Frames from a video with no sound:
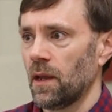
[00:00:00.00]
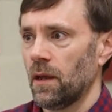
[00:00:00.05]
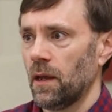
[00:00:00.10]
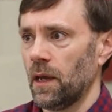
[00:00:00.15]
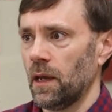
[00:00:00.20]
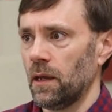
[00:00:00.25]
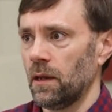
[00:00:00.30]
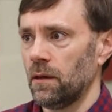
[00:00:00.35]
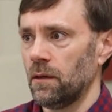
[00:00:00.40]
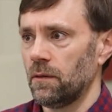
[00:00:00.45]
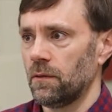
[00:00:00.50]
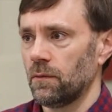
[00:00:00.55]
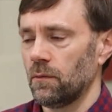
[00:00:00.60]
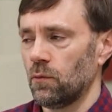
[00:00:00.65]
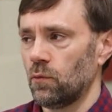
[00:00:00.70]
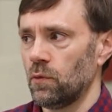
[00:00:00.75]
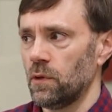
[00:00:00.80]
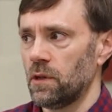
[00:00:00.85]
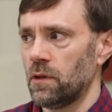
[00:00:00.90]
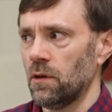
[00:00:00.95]
And
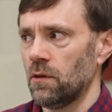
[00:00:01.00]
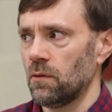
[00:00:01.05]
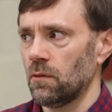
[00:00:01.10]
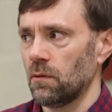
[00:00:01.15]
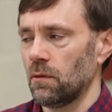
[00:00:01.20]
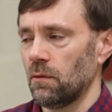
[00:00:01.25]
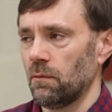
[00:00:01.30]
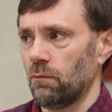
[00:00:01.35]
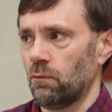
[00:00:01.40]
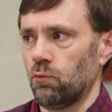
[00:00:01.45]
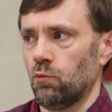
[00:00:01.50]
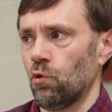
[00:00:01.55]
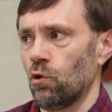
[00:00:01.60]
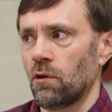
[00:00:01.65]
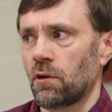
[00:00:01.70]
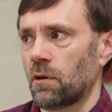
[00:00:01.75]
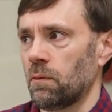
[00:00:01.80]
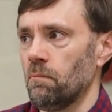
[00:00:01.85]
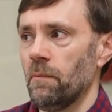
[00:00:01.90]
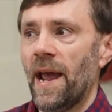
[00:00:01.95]
we don't
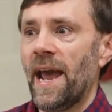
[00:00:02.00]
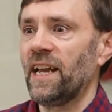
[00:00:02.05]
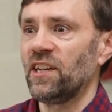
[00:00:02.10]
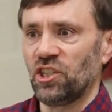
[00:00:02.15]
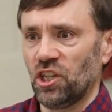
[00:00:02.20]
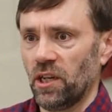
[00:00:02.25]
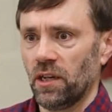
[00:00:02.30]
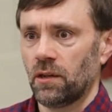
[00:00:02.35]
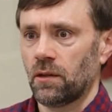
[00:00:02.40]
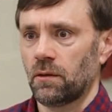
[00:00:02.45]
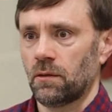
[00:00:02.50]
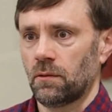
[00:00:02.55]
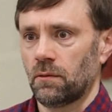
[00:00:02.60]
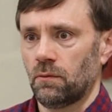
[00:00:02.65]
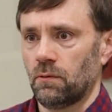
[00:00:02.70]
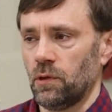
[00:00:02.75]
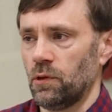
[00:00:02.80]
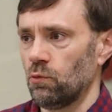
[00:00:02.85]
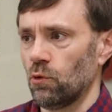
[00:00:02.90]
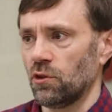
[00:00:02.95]
work magic,
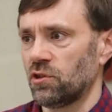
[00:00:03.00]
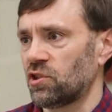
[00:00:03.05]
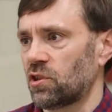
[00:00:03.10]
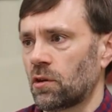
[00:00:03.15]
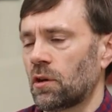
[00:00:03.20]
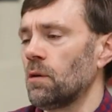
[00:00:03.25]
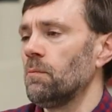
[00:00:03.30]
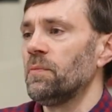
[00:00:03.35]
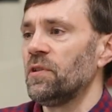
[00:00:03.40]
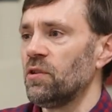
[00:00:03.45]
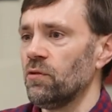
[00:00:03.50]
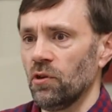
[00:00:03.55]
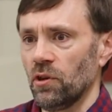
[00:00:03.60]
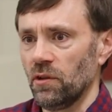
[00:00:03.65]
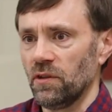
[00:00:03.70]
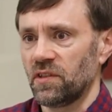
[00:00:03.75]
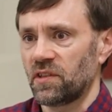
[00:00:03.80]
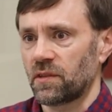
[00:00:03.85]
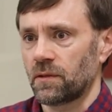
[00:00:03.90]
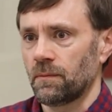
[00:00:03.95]
we work
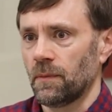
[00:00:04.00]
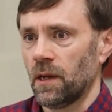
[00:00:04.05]
computers.